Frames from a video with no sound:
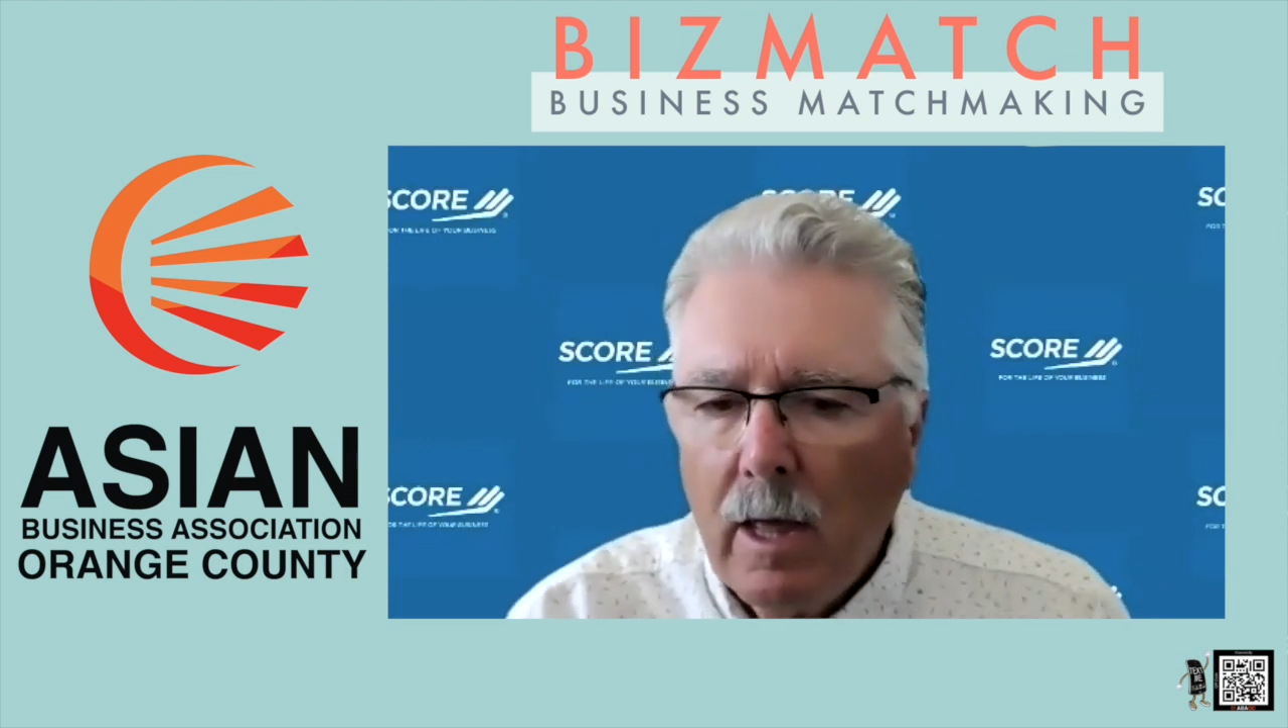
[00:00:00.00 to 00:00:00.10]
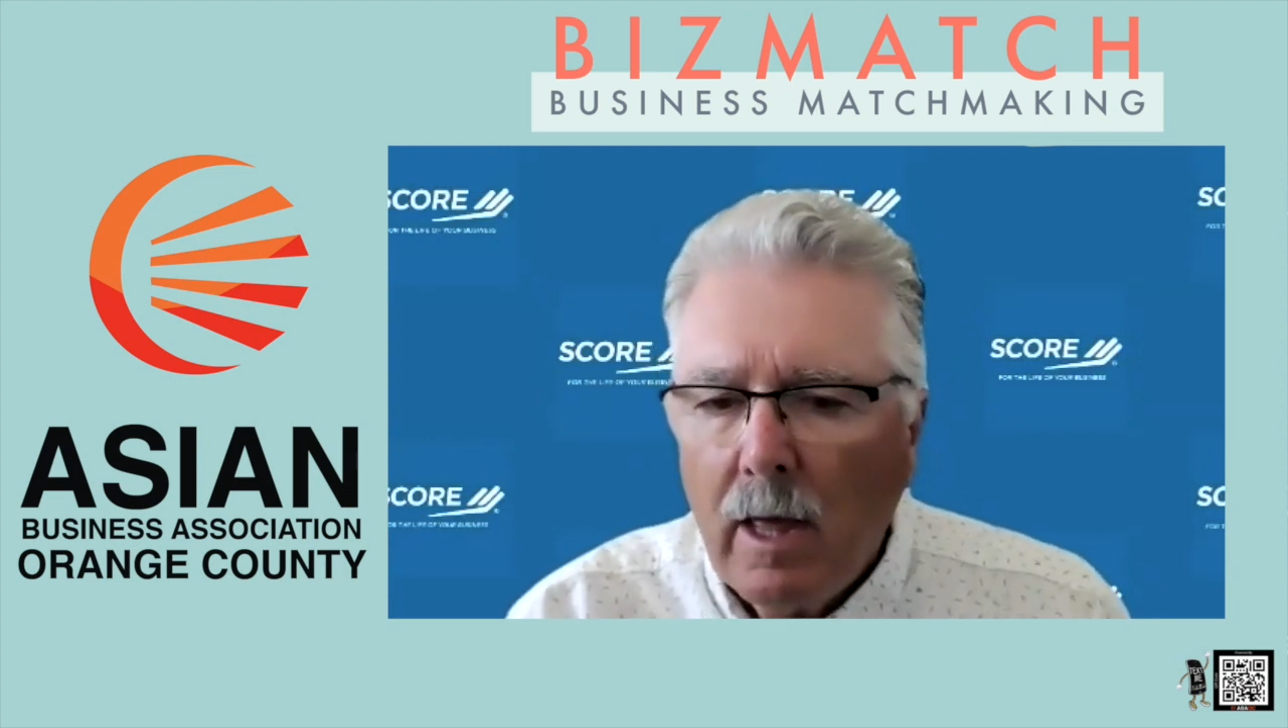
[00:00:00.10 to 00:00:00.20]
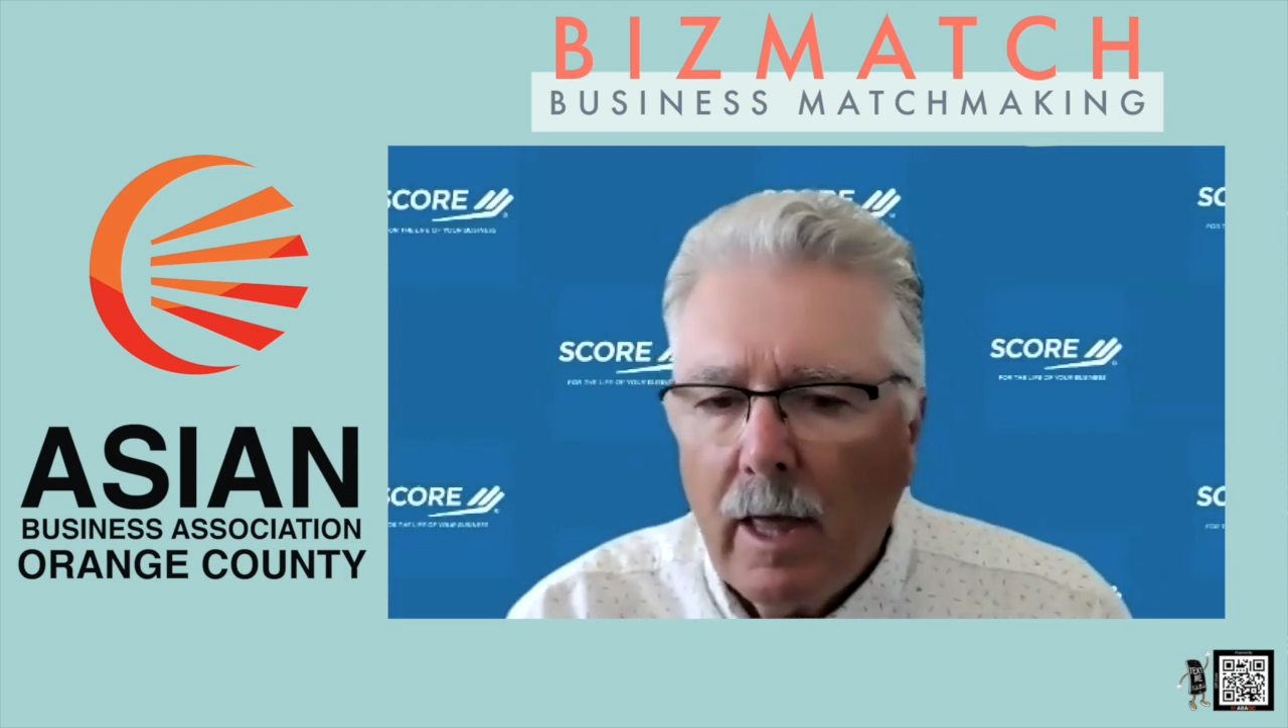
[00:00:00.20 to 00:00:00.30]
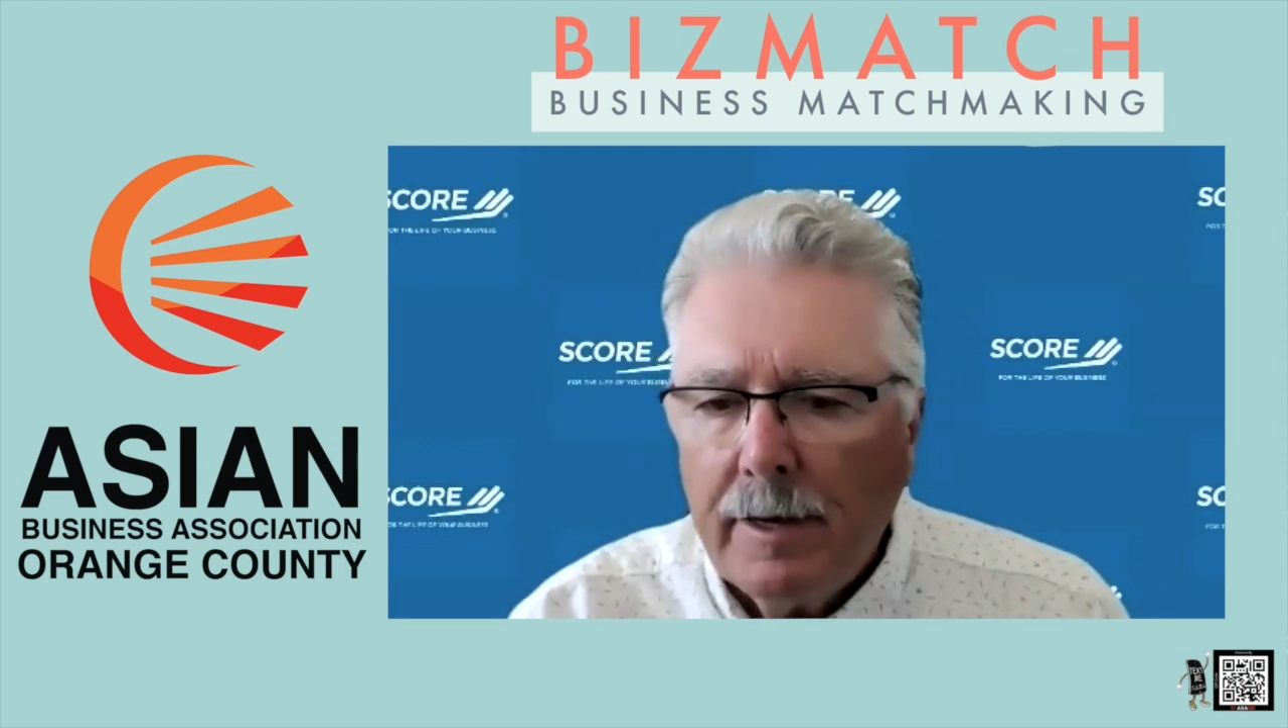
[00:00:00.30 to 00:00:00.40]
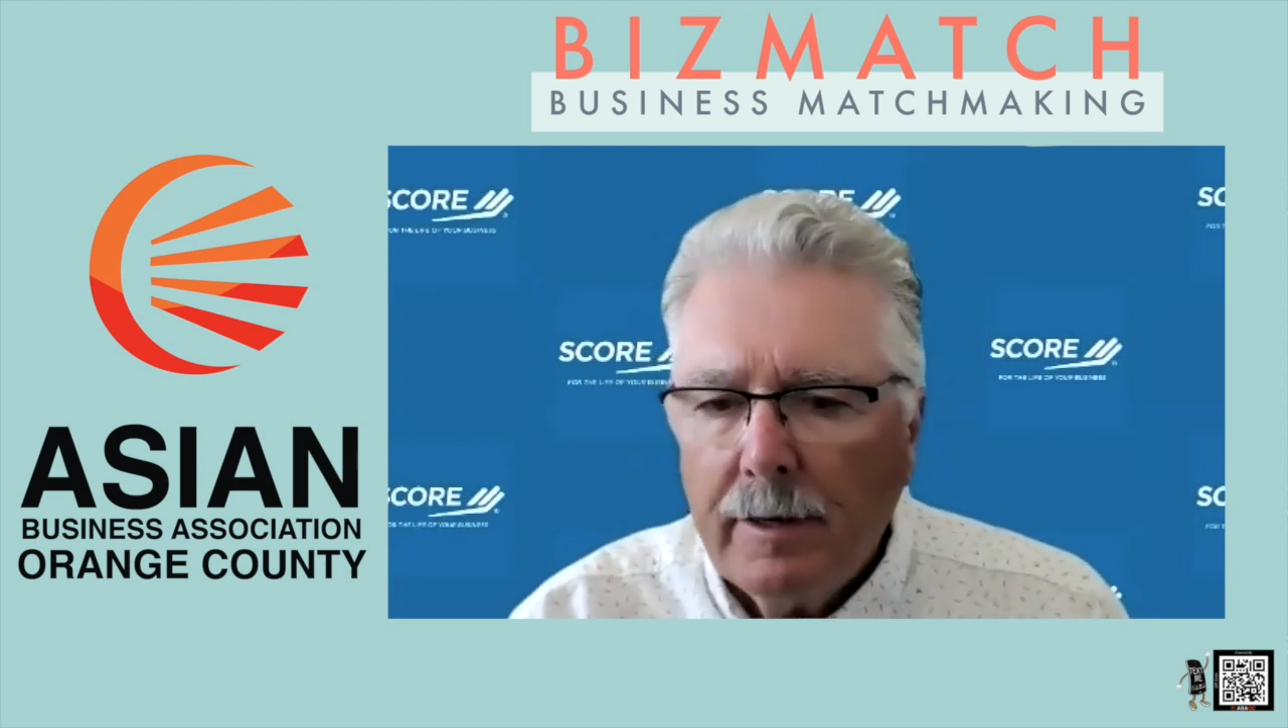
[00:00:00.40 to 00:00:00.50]

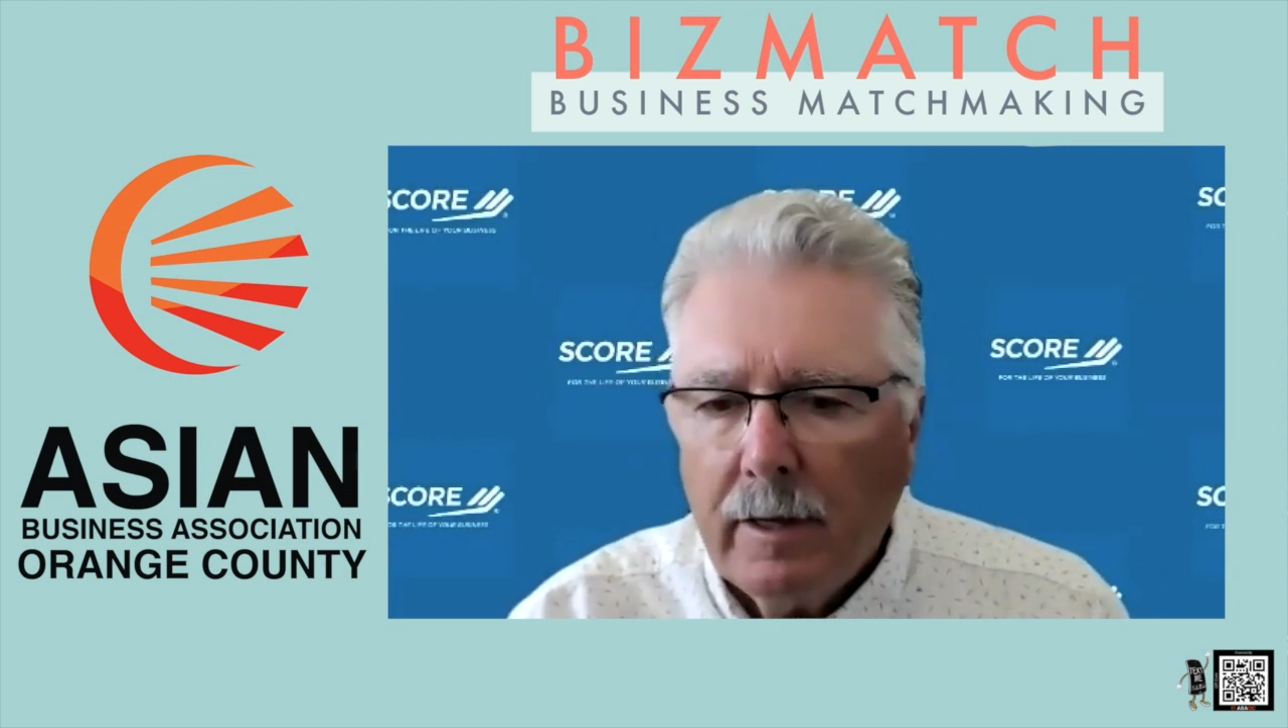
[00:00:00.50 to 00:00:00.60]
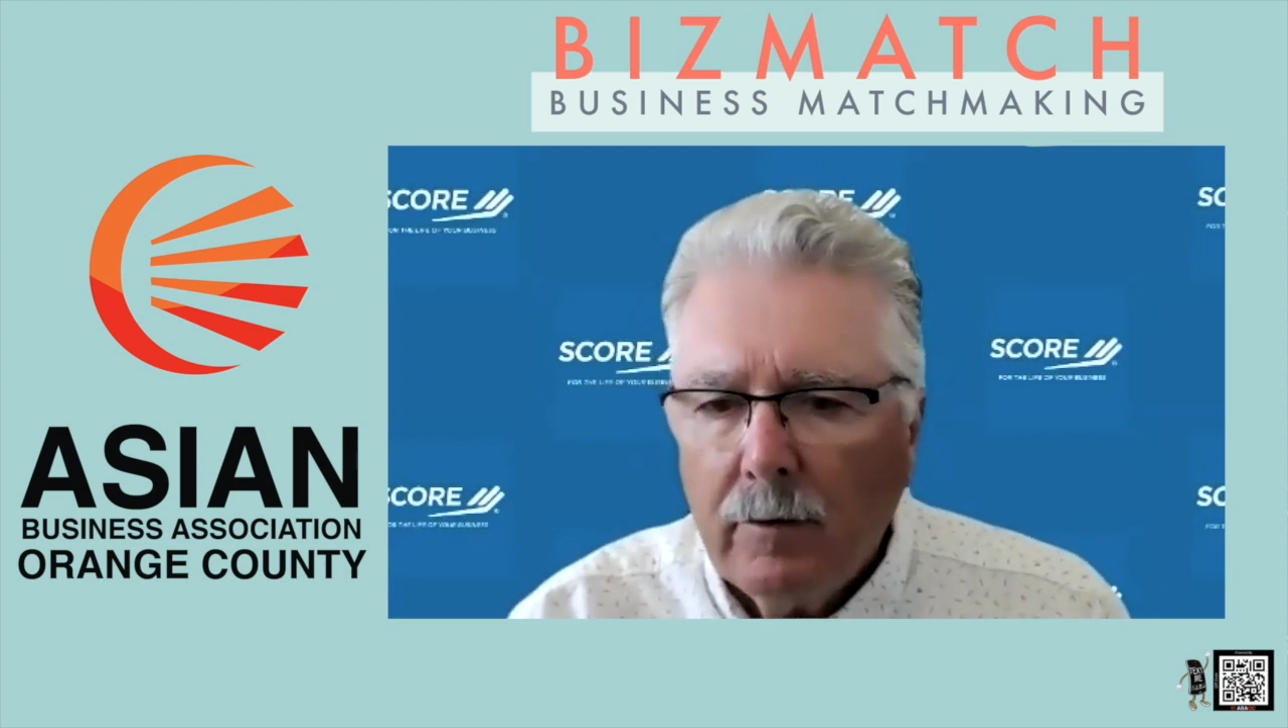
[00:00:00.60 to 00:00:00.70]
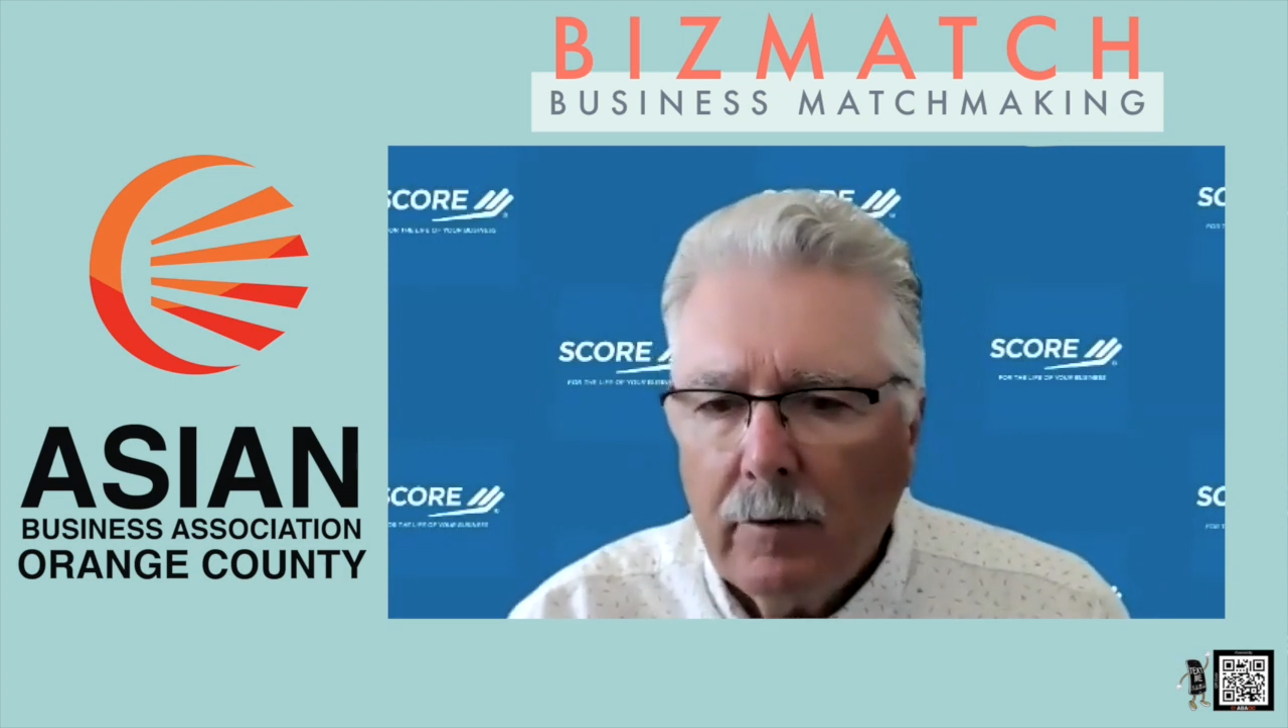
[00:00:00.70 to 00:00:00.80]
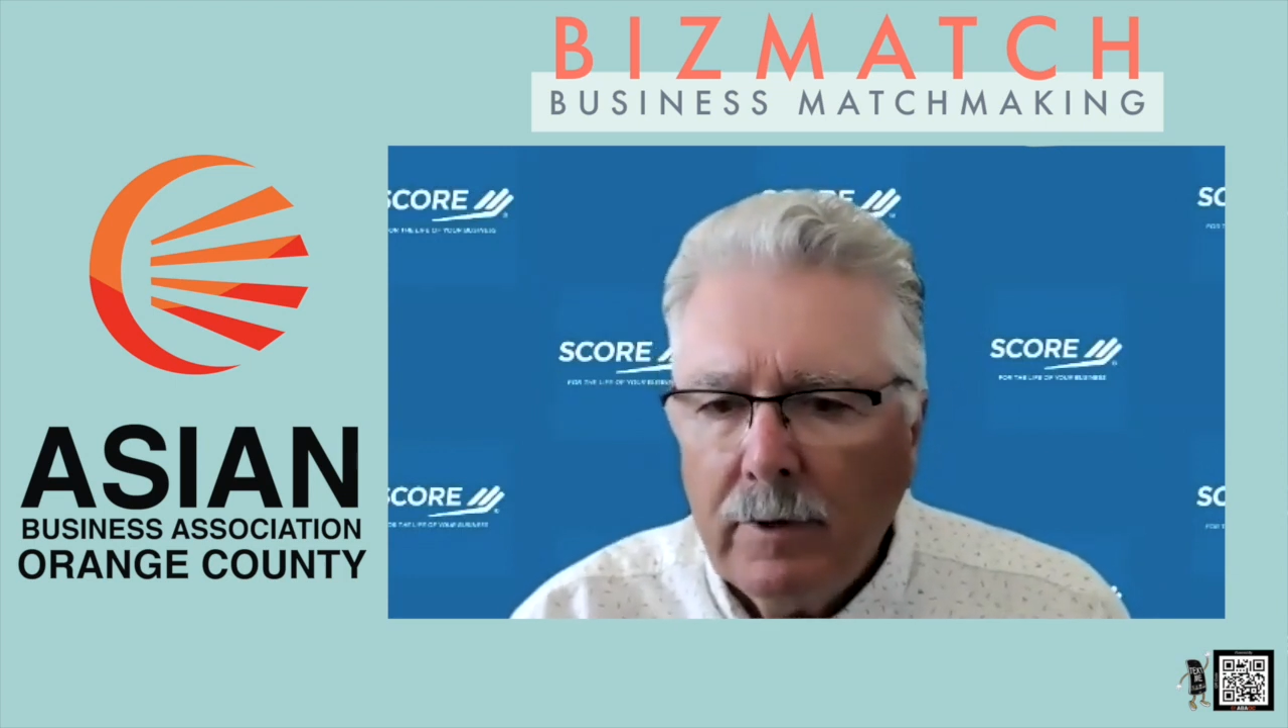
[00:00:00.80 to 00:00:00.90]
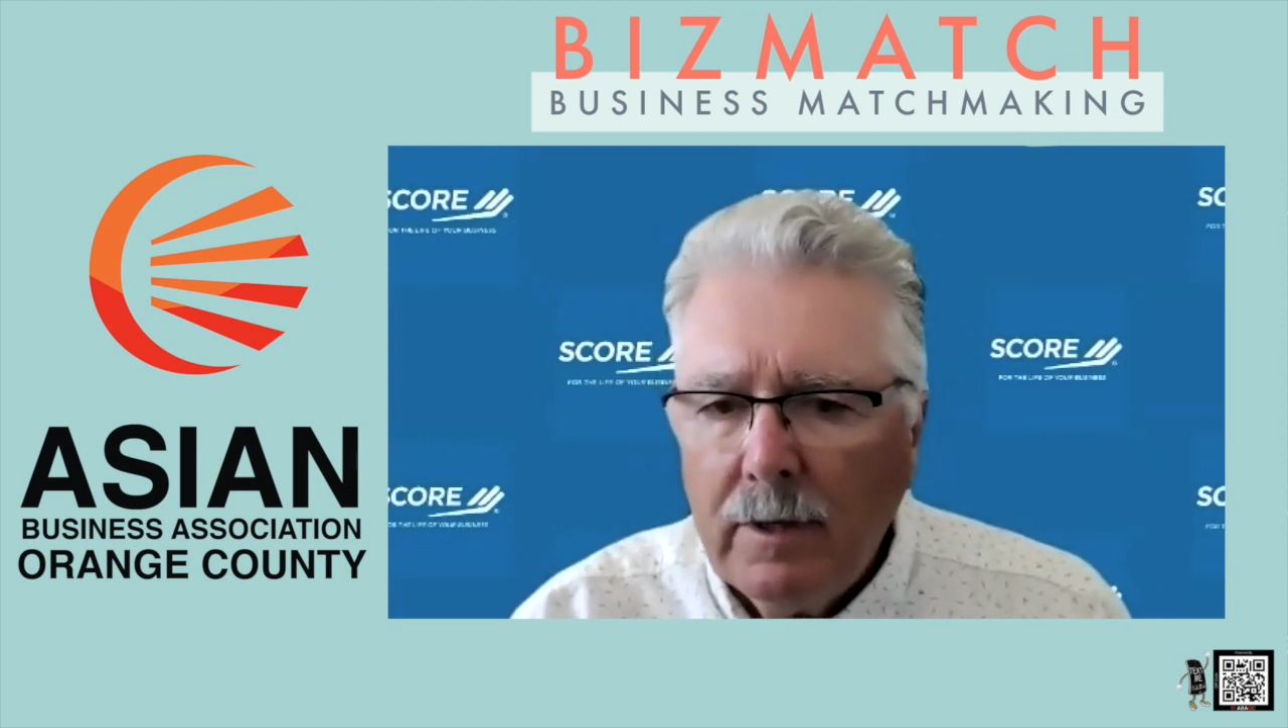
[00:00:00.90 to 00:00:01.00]
And
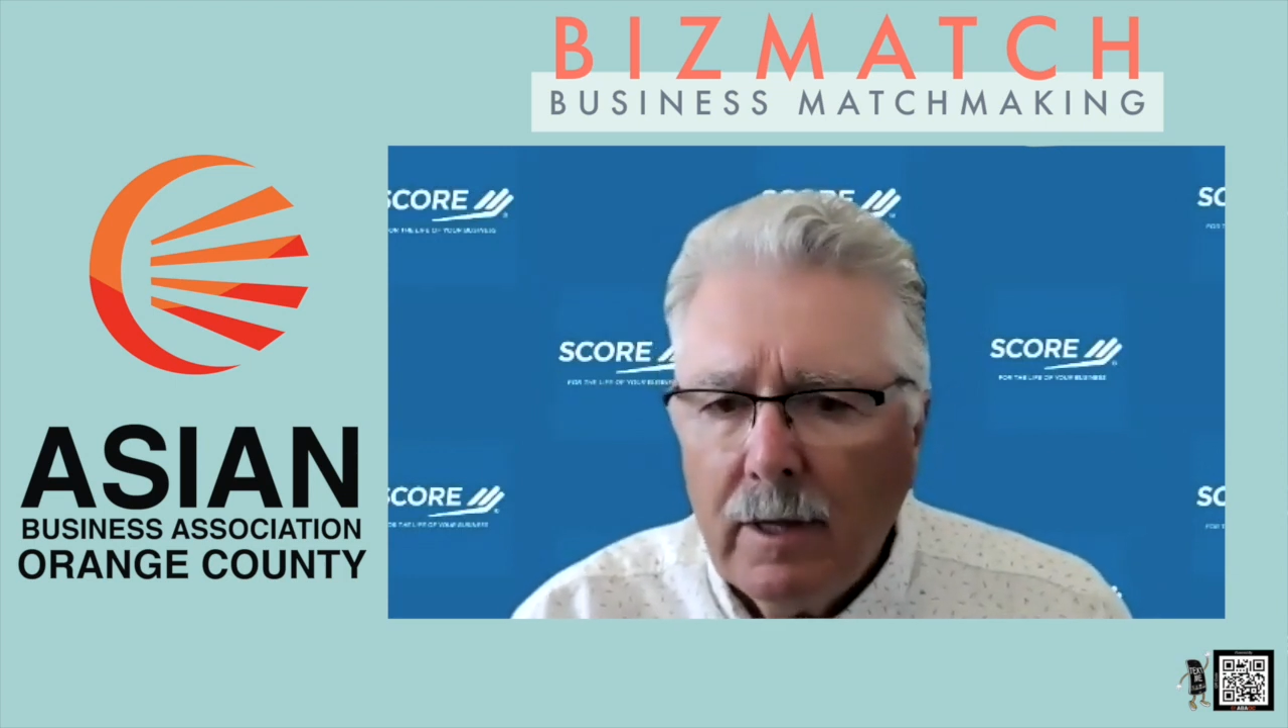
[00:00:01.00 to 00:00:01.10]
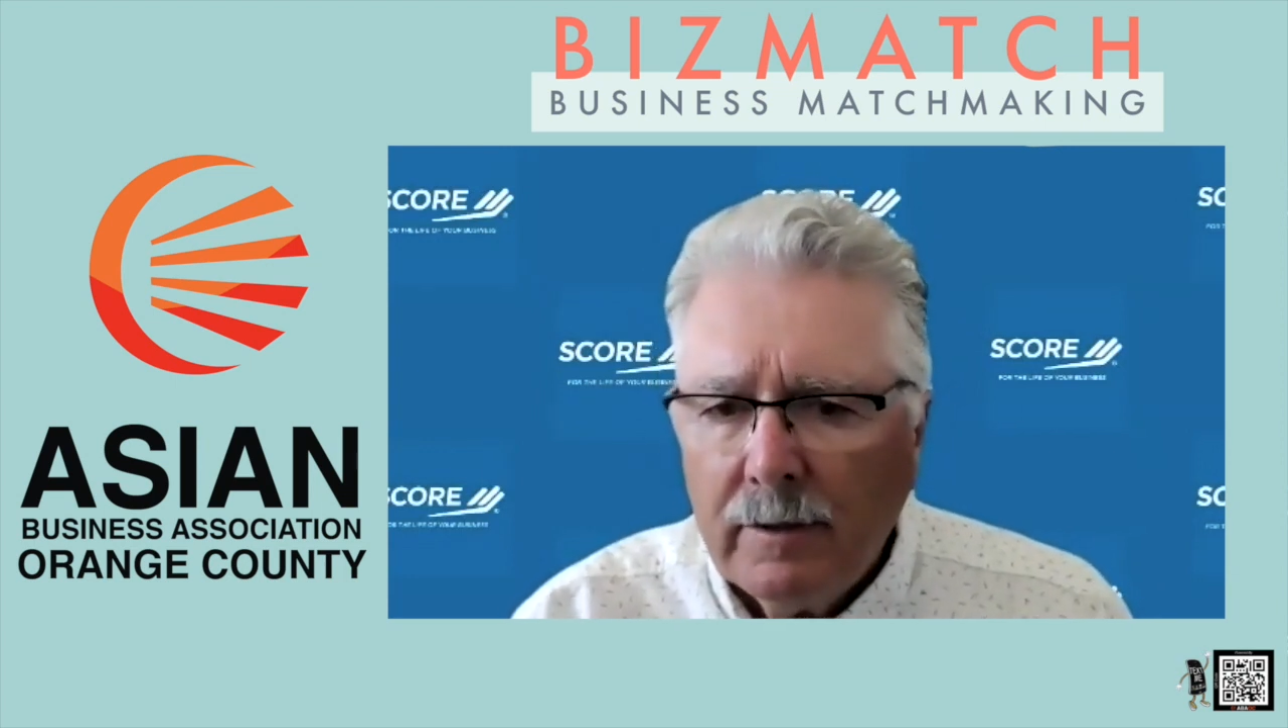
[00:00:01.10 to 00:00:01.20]
we